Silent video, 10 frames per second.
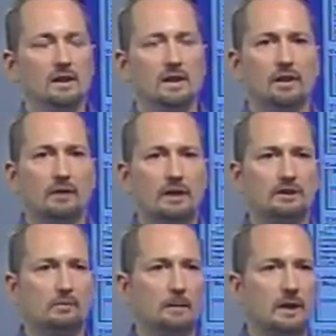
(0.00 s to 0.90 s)
And I've got
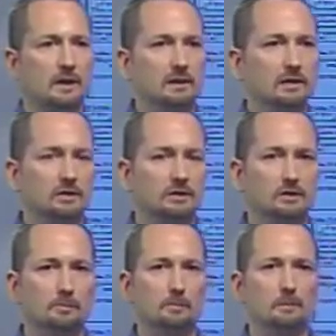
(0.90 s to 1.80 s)

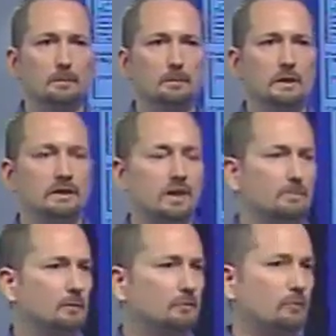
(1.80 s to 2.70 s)
some
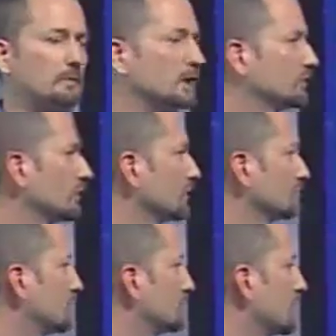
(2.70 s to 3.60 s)
examples from our triggered
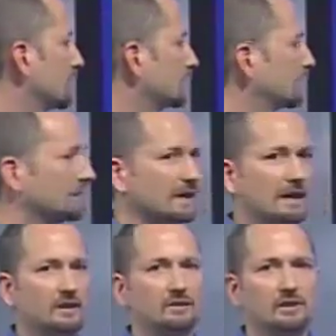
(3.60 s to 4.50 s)
source monitoring
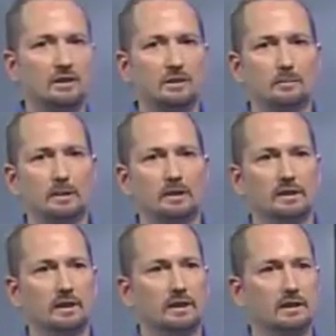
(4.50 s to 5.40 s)
guidance document,
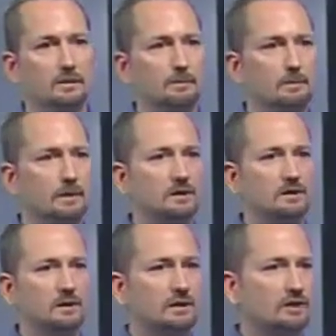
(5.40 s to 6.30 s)
and this
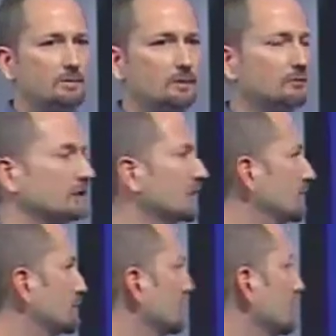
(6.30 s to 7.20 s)
is an example of a table